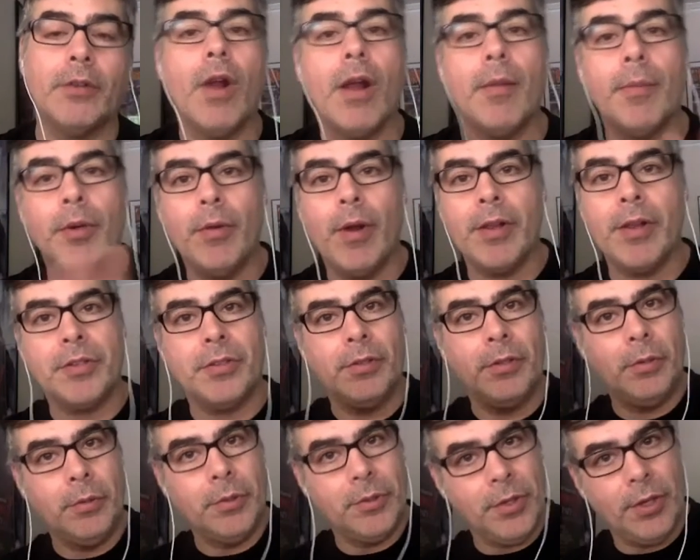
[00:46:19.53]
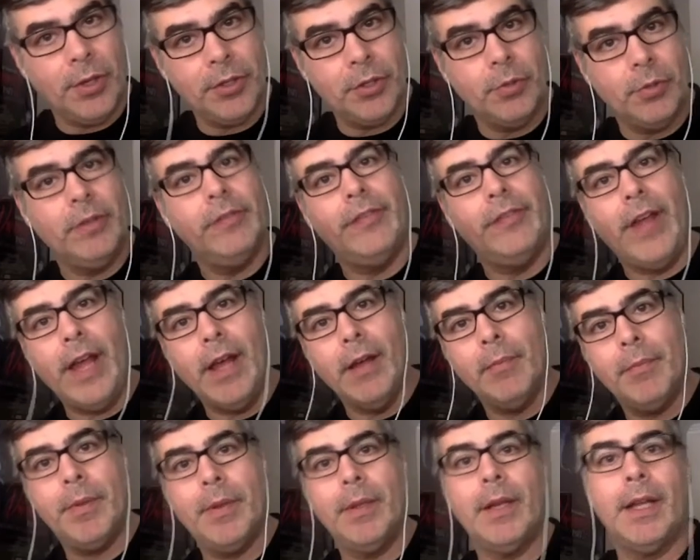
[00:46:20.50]
Robert Russler, who was also in
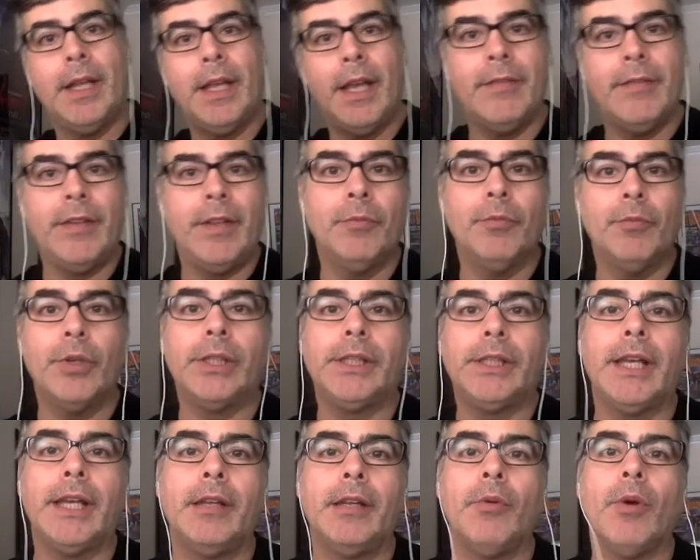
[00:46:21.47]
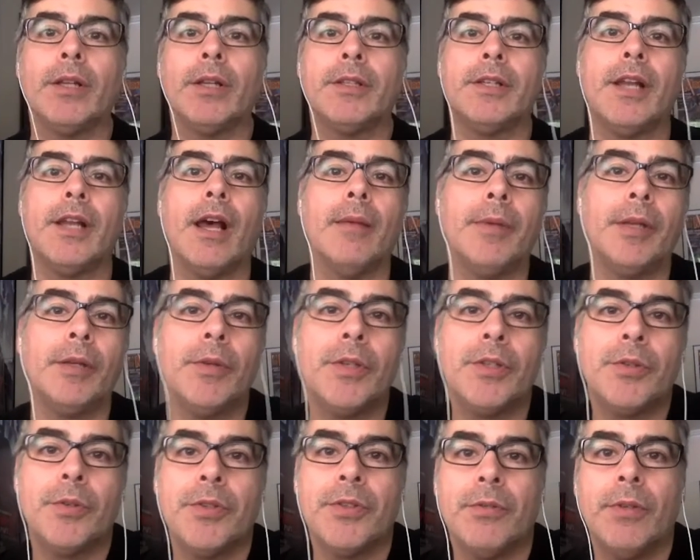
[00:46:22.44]
Vamp, and I have him with Geddy Watanabe,
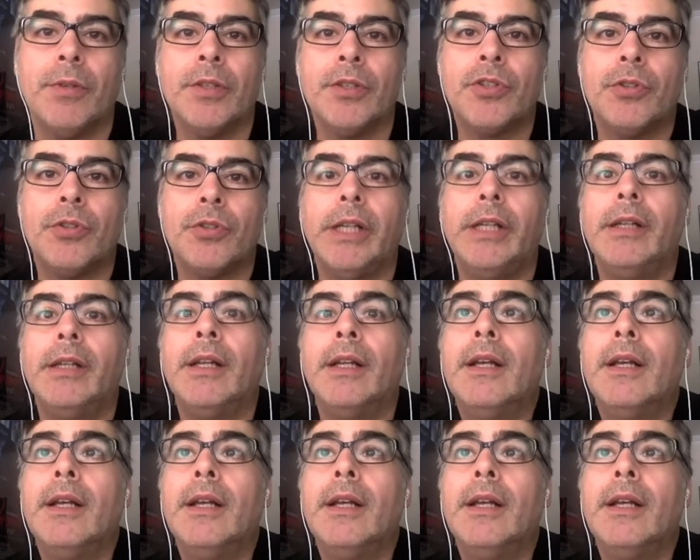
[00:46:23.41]
which was a real treat.